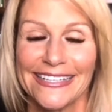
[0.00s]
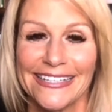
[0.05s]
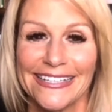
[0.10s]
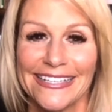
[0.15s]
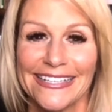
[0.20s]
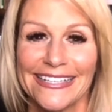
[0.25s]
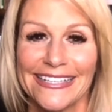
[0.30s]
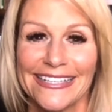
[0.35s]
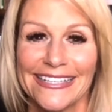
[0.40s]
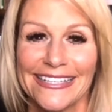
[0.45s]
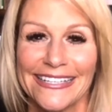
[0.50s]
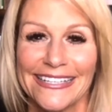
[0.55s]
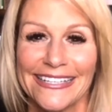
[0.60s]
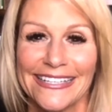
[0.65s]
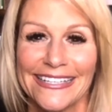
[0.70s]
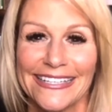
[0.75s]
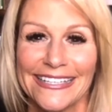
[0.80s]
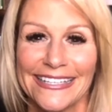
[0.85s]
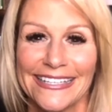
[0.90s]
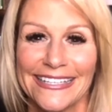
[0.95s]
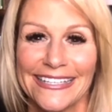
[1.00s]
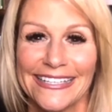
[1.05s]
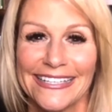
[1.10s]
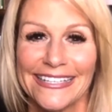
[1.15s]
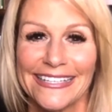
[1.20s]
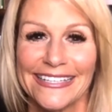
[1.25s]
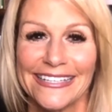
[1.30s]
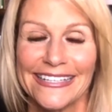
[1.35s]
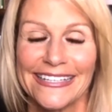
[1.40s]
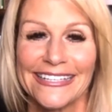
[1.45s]

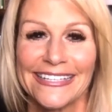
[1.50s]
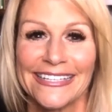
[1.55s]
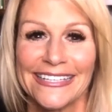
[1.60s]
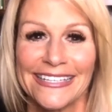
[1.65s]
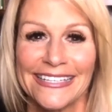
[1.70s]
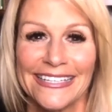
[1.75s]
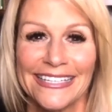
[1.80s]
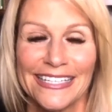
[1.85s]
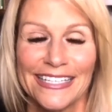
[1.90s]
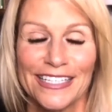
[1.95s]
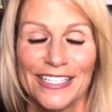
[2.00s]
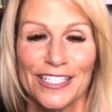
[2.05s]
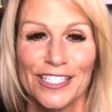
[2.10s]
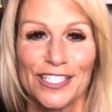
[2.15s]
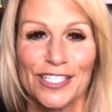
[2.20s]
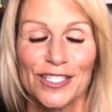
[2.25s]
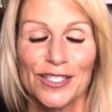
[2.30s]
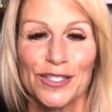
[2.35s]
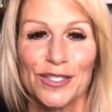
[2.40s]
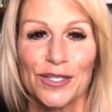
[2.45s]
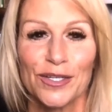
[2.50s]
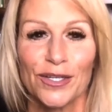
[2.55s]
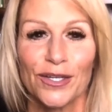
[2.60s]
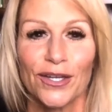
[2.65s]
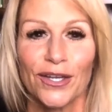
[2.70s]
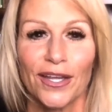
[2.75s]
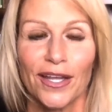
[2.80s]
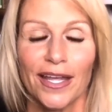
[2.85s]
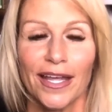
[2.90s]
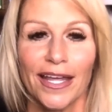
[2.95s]

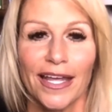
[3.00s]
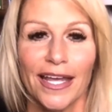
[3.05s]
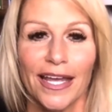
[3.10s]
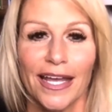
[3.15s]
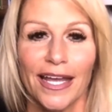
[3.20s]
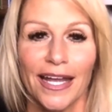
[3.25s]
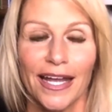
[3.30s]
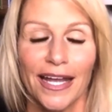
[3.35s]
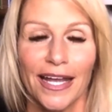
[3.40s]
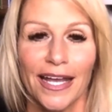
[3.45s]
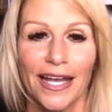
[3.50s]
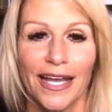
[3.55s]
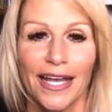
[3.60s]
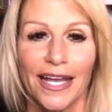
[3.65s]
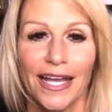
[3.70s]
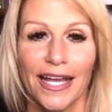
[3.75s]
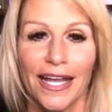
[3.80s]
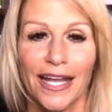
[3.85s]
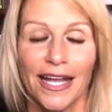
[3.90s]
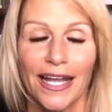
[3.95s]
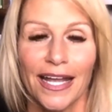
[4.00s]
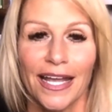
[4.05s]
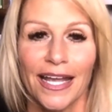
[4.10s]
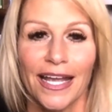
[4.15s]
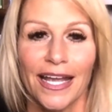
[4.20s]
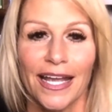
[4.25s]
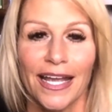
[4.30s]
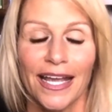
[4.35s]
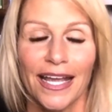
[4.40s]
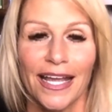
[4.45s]

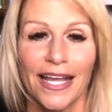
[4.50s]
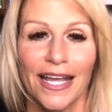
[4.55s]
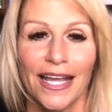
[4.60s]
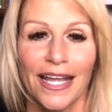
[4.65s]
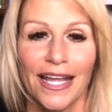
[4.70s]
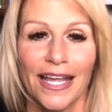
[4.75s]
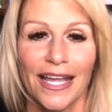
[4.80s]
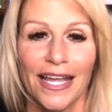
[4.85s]
(silent)